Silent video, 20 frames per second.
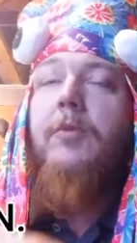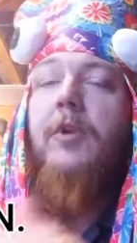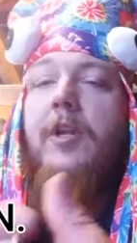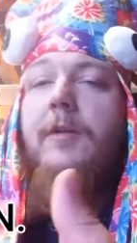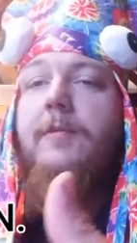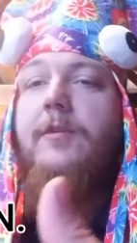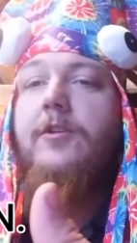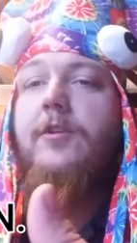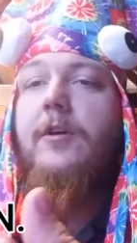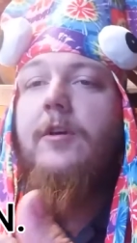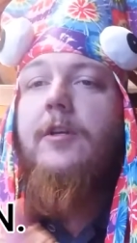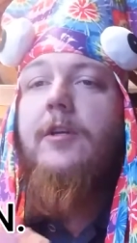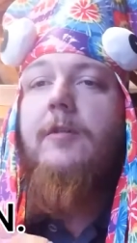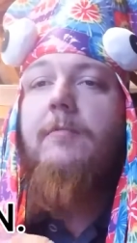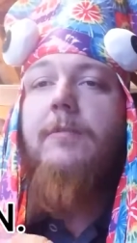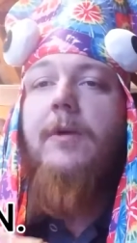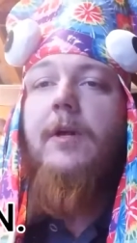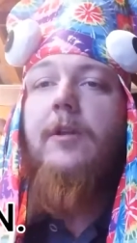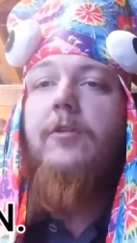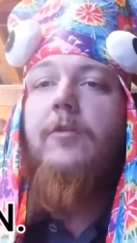But let me tell
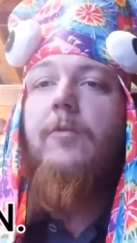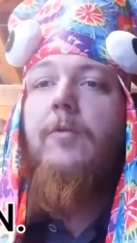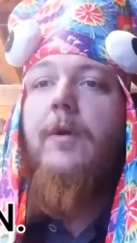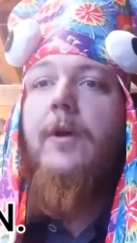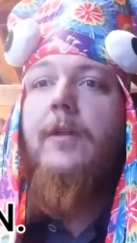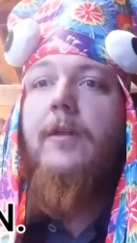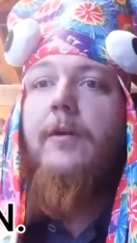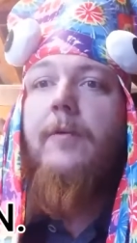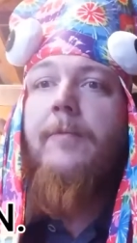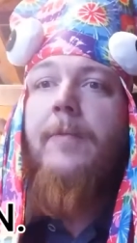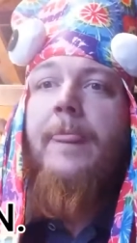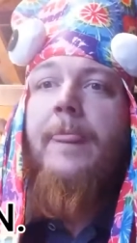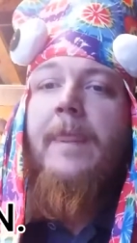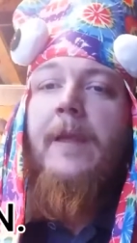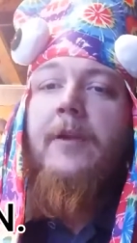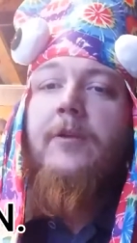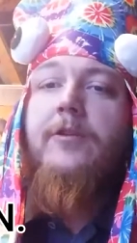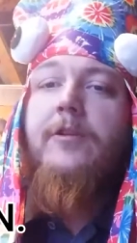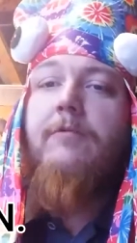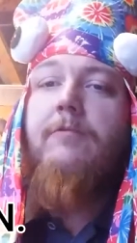you about the weather.
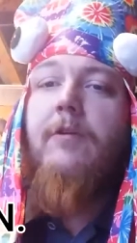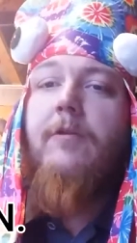See,